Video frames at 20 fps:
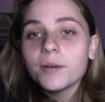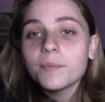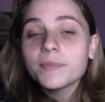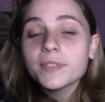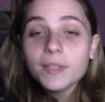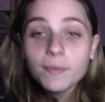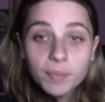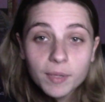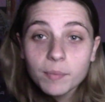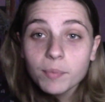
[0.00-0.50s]

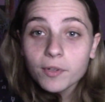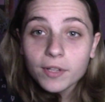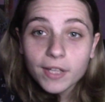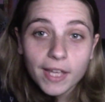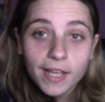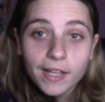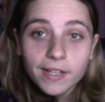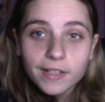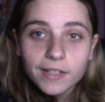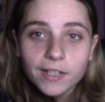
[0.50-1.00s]
Some people
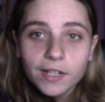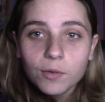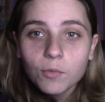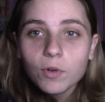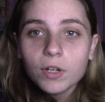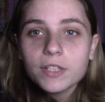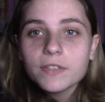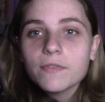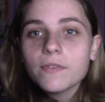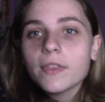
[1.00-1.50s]
can, and it
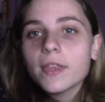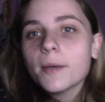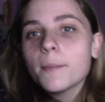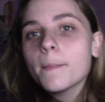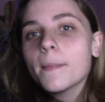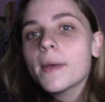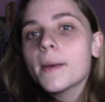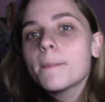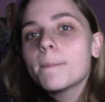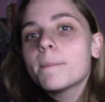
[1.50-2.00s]
works for
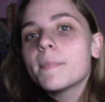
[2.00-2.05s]
them,